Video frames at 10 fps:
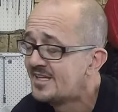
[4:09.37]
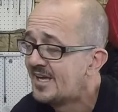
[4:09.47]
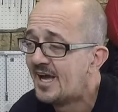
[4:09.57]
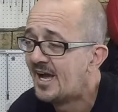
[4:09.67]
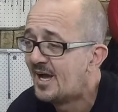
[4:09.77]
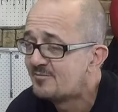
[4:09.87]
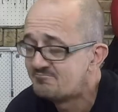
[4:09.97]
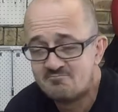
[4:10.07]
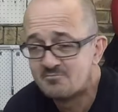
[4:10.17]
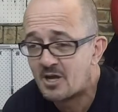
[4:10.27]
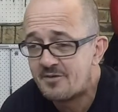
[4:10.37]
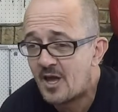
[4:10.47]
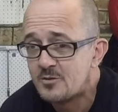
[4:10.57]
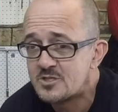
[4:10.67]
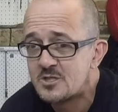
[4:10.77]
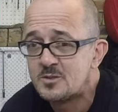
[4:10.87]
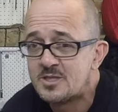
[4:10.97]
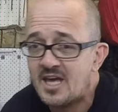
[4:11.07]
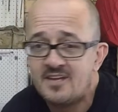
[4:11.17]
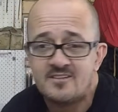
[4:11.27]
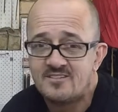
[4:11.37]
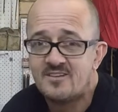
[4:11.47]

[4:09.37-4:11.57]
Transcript: Got no issue with that.